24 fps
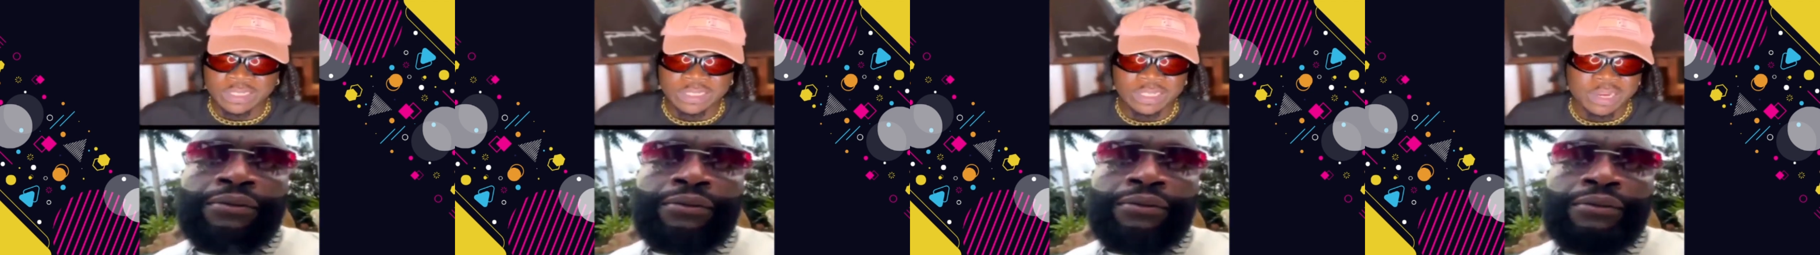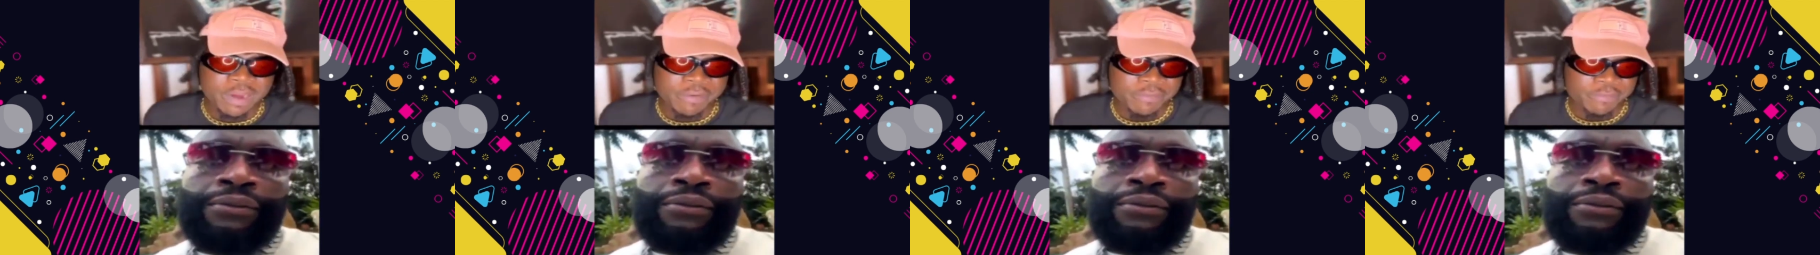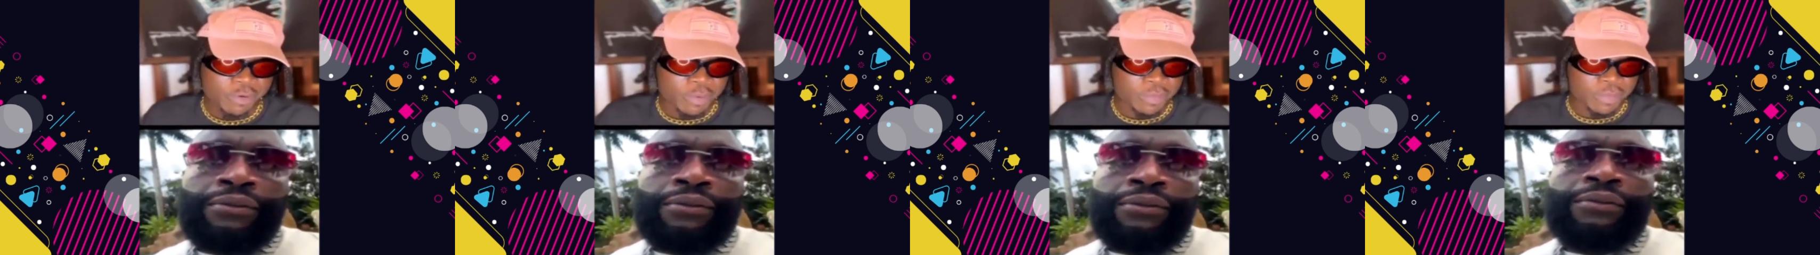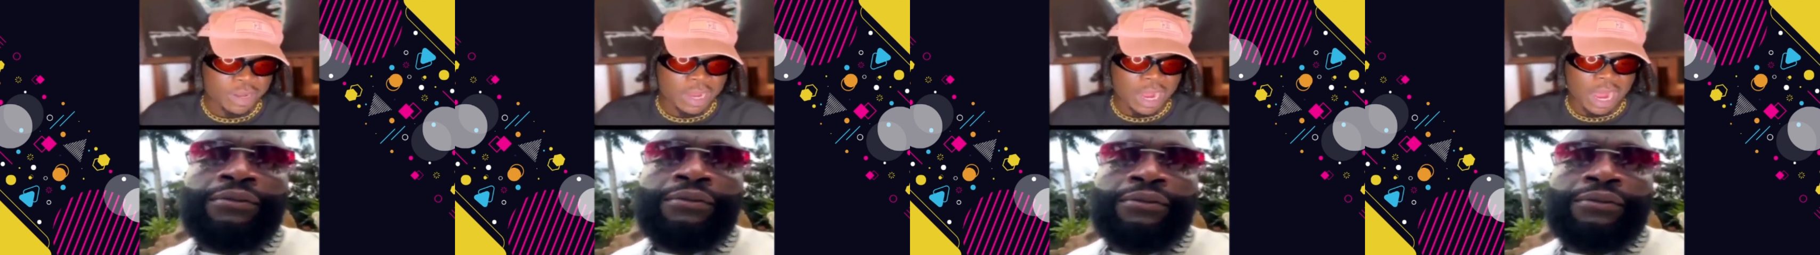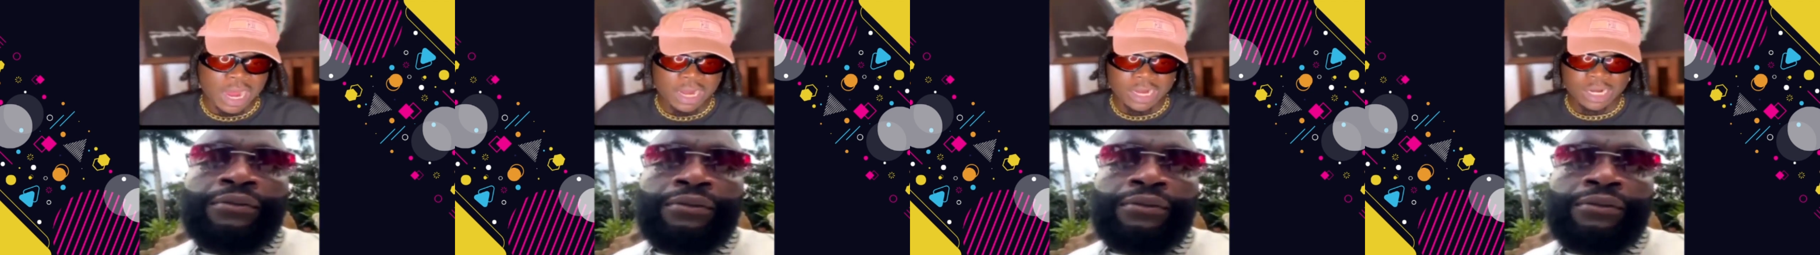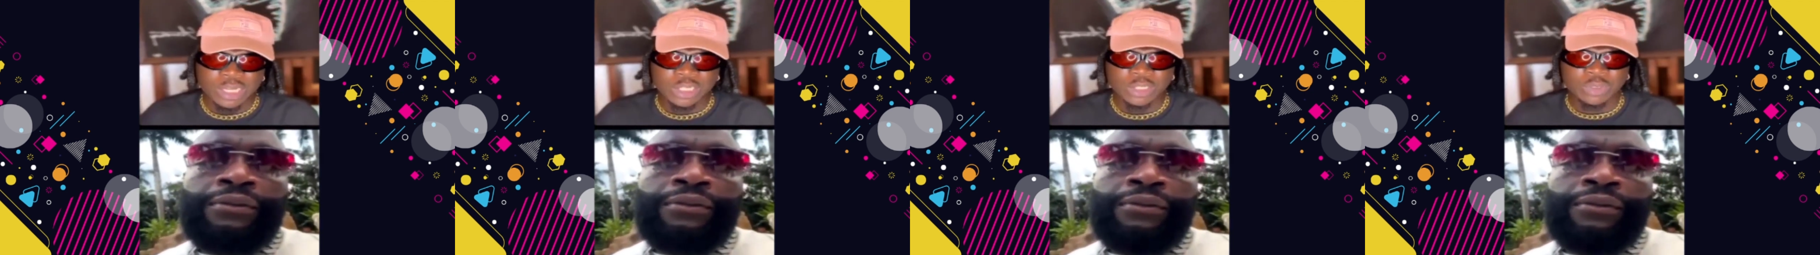Speaker 1: here from
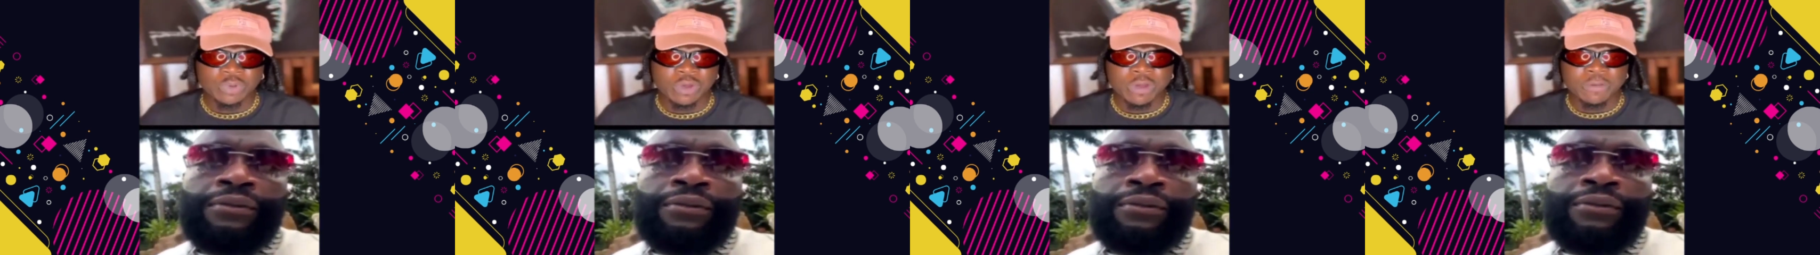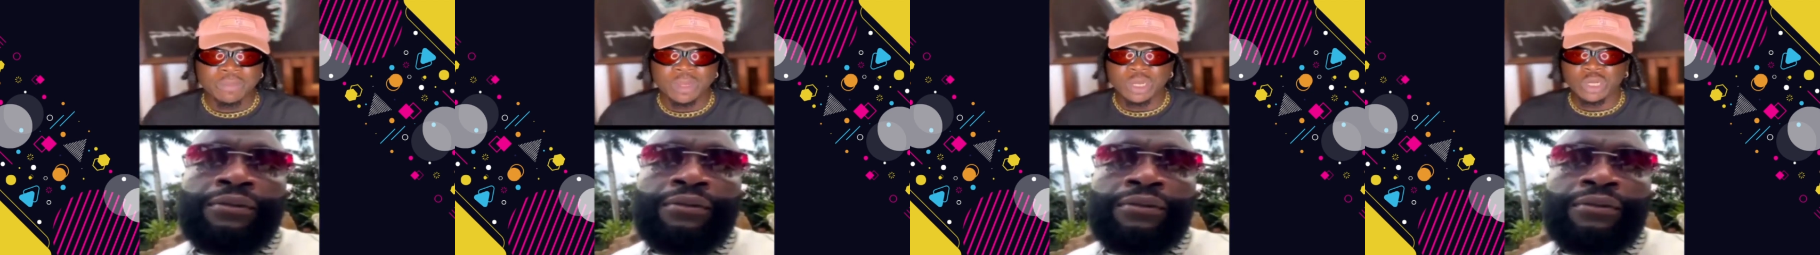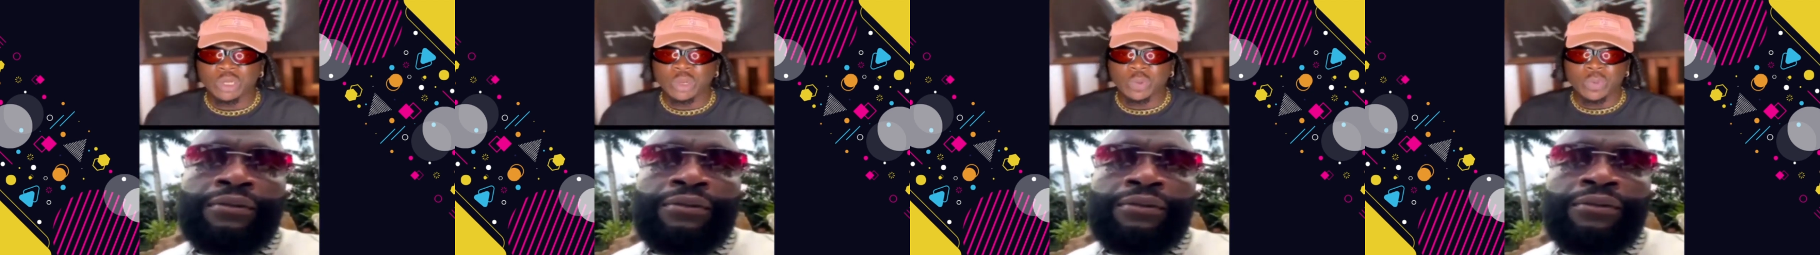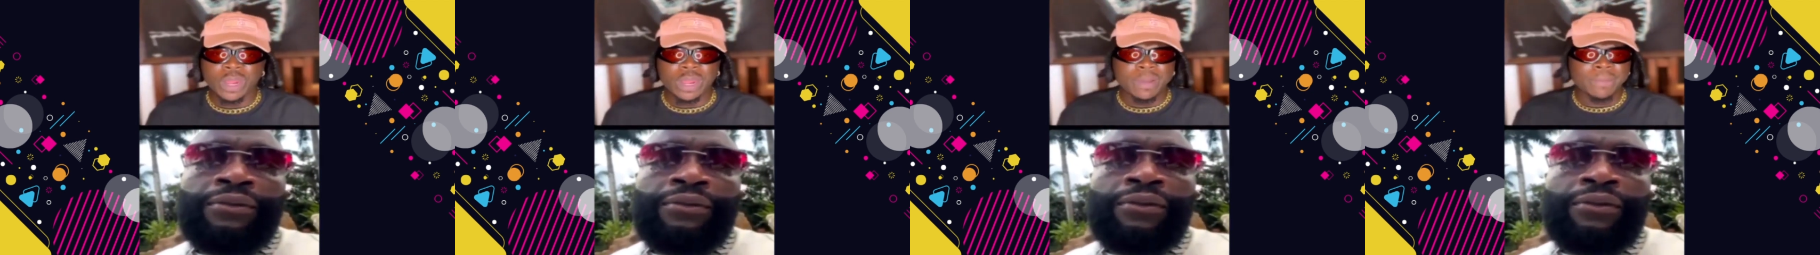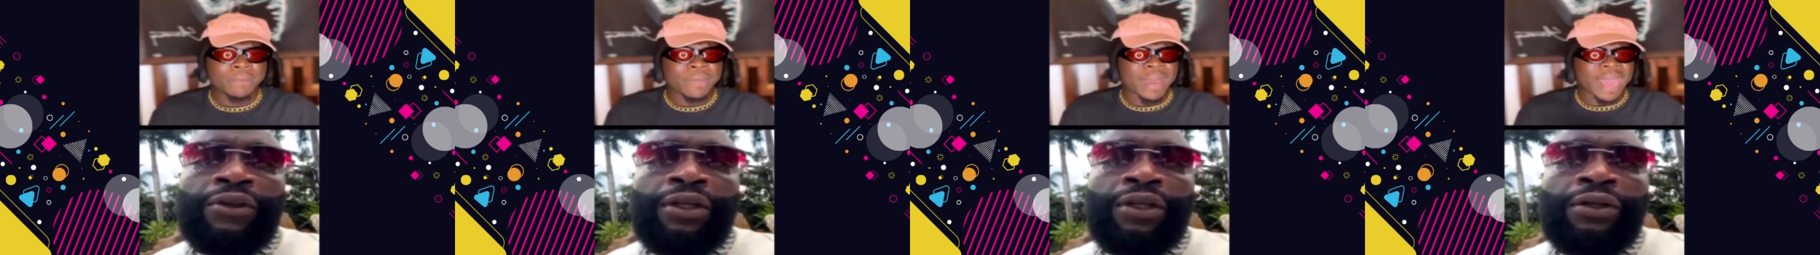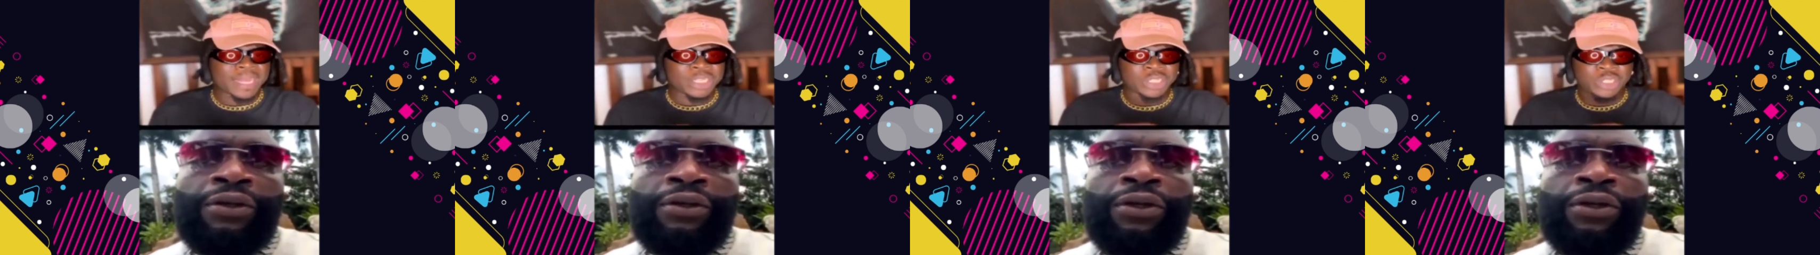Ghana also have been
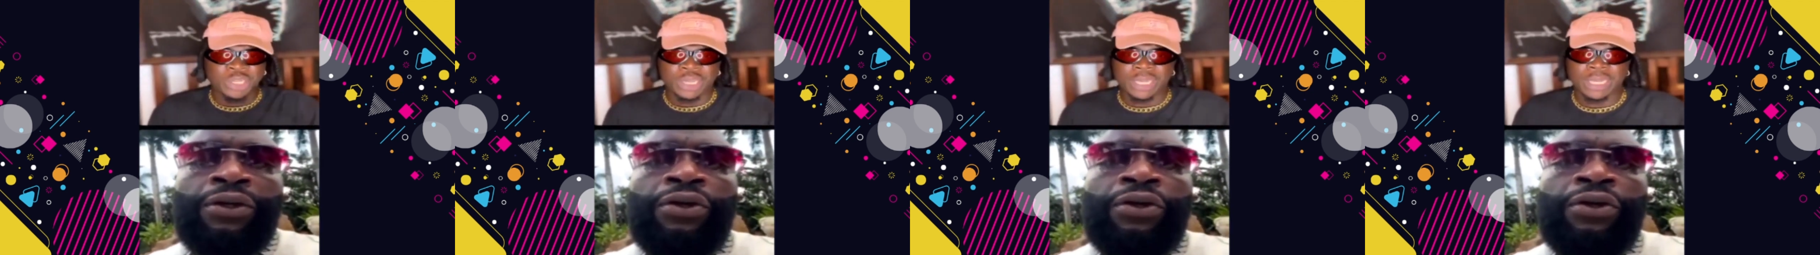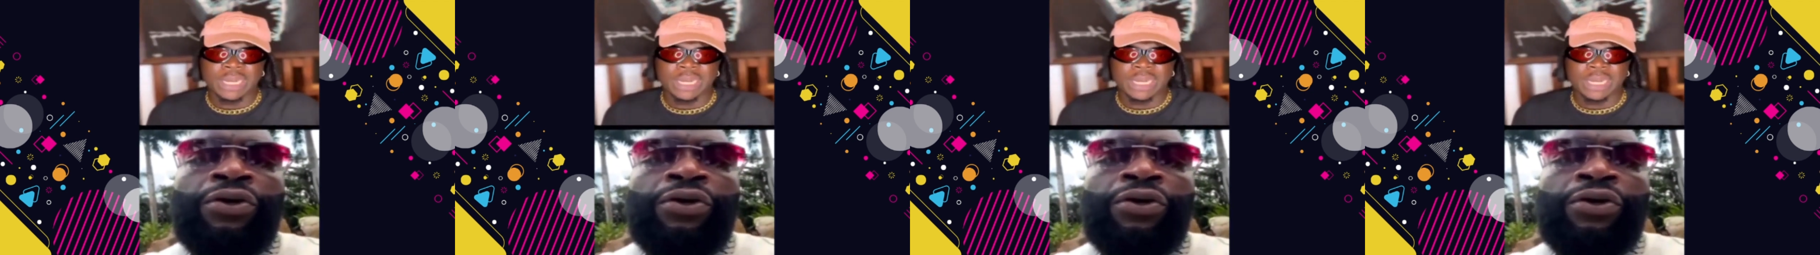doing magic,